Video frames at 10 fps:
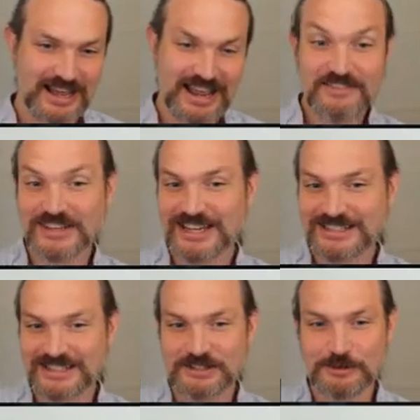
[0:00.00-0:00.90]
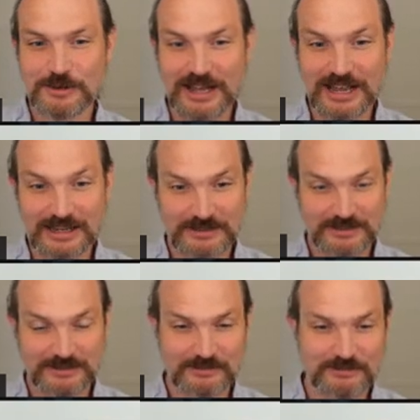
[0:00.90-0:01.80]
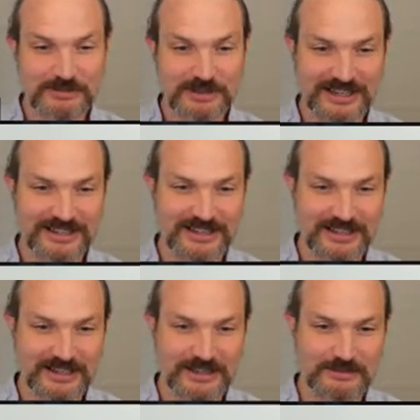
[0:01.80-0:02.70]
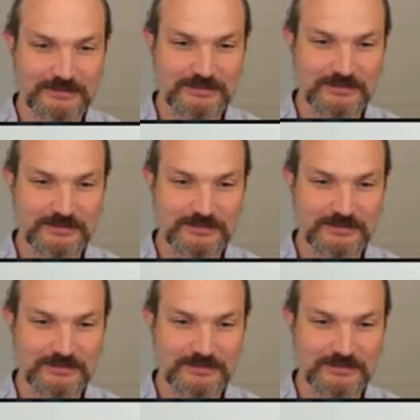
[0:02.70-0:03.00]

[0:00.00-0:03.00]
I have a guess as to why, but um